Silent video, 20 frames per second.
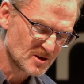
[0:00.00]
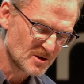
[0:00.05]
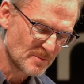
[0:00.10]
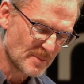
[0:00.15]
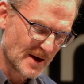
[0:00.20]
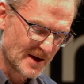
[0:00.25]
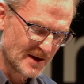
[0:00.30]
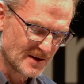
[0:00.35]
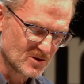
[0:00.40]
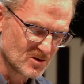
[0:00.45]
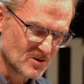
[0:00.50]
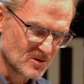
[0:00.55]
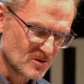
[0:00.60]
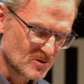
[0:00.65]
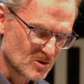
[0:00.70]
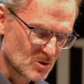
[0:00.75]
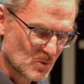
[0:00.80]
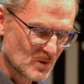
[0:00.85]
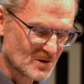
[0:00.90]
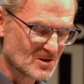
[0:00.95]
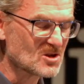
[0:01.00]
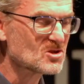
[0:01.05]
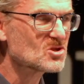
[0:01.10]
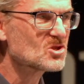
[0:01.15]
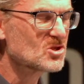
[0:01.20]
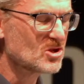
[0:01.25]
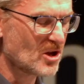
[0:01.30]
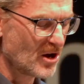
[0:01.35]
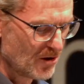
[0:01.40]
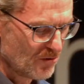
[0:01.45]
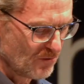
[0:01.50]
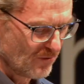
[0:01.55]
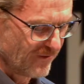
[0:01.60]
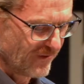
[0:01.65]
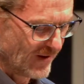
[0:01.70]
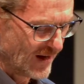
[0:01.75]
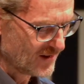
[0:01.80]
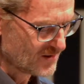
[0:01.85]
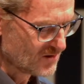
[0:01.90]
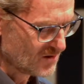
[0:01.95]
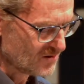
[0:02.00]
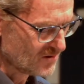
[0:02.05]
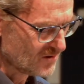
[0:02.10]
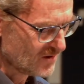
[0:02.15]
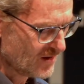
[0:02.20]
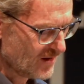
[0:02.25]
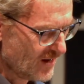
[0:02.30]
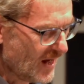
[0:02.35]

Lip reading: debate towards external factors